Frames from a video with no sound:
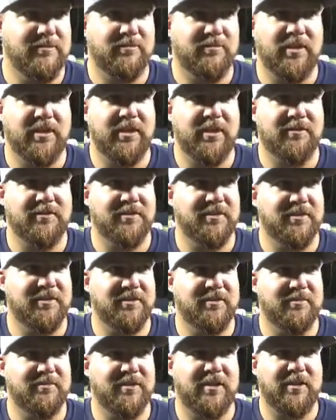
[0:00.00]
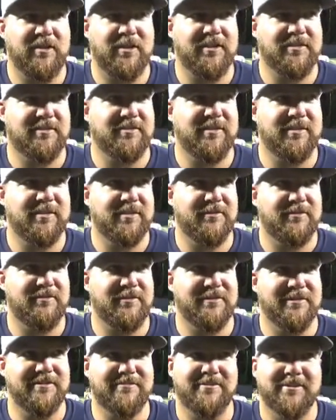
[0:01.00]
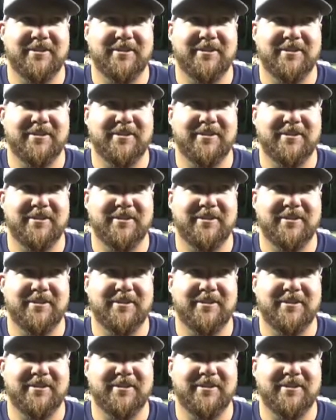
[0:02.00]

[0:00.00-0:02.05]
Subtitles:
playoff system and all that stuff. And